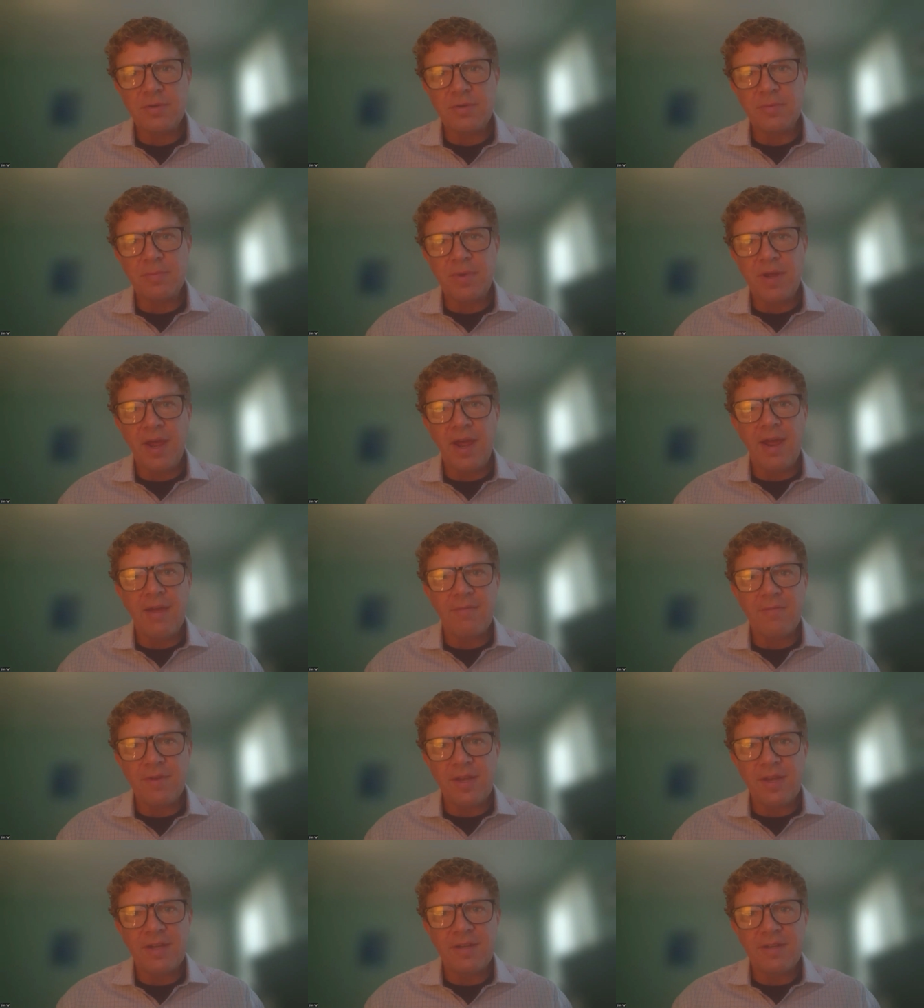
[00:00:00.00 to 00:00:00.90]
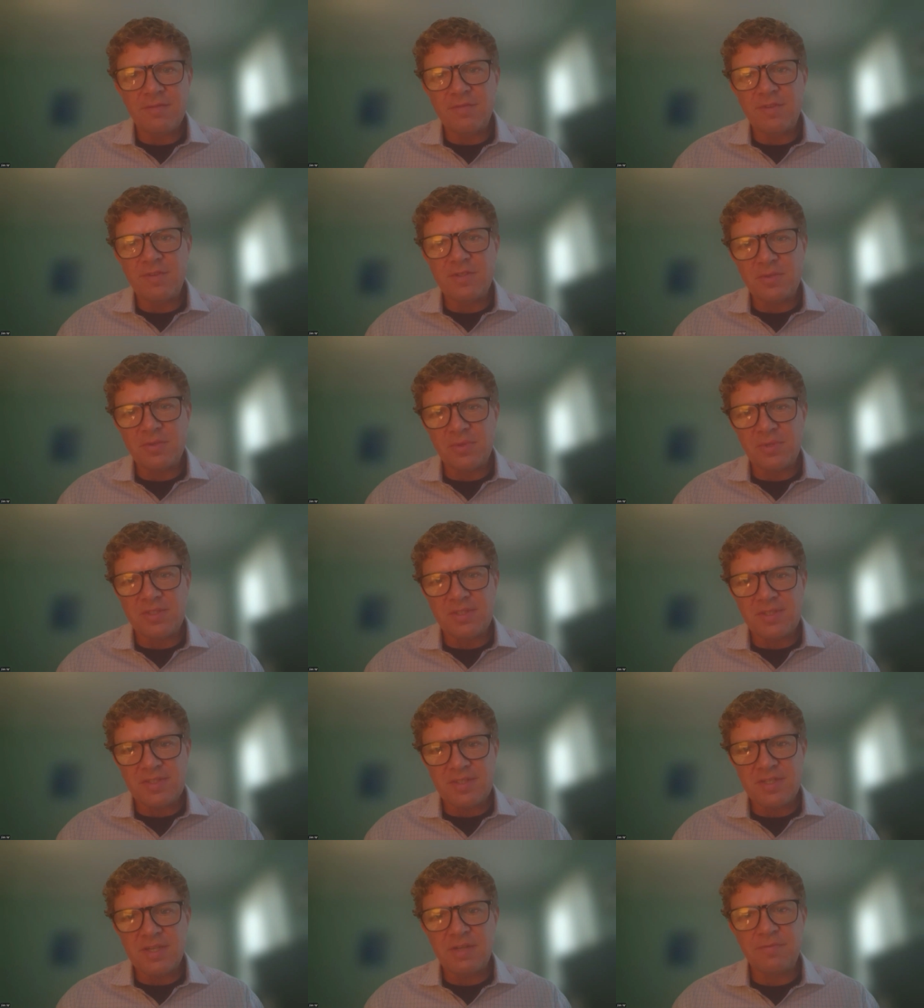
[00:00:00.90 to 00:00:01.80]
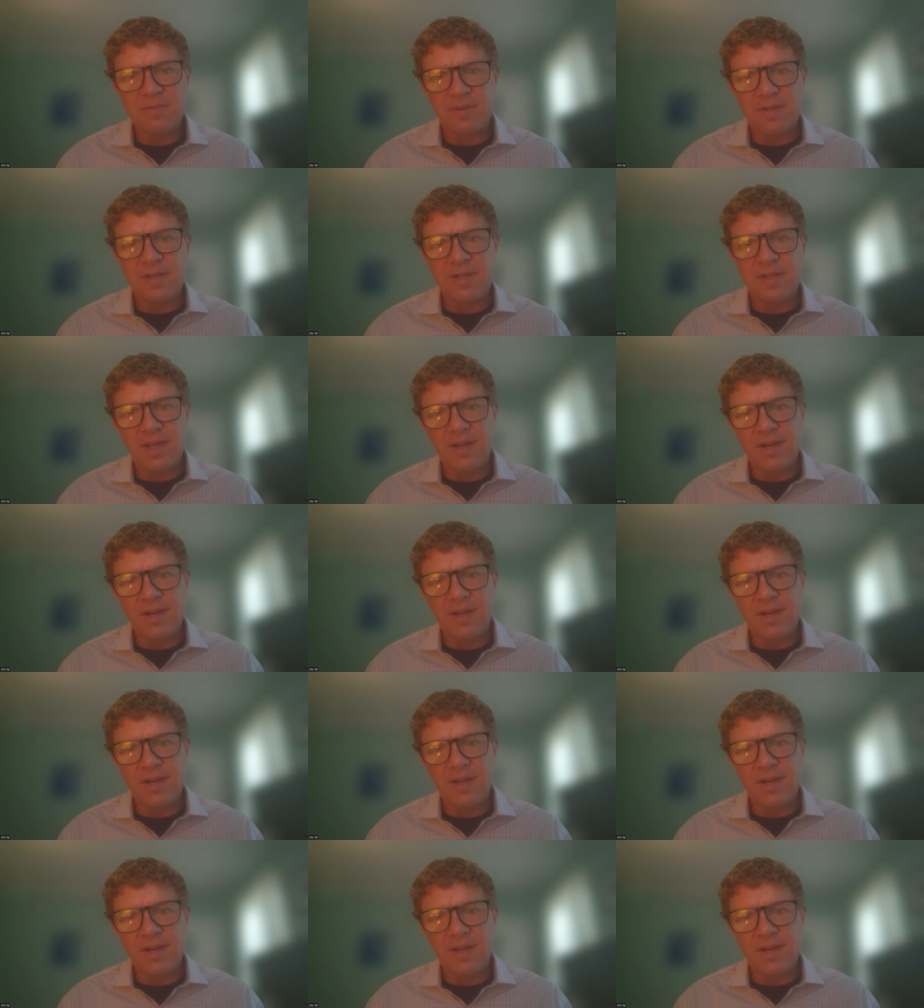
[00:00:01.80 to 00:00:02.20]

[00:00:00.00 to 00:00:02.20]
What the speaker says: but every individual is different.